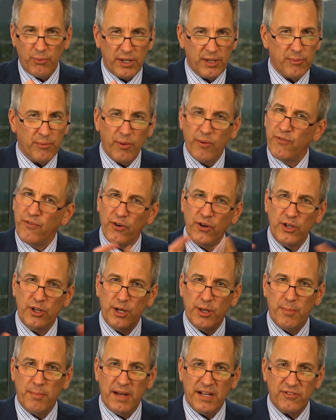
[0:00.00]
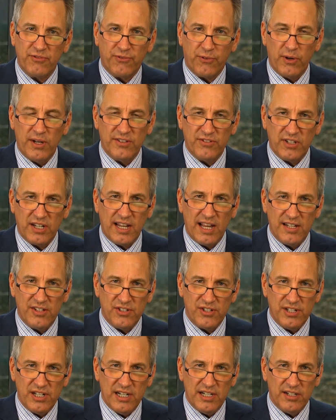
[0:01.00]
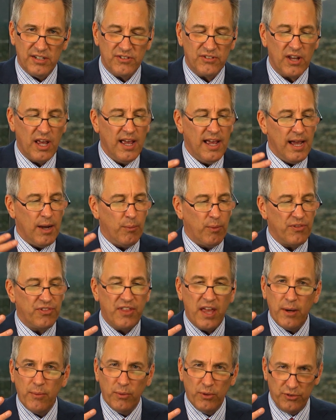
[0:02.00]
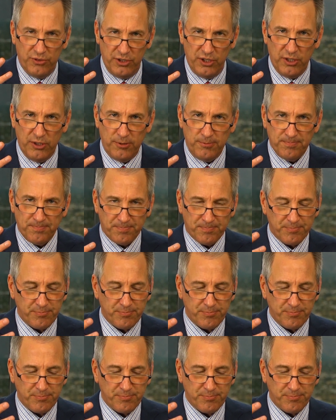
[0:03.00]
We can refer you to the best forensic engineers, and what they will do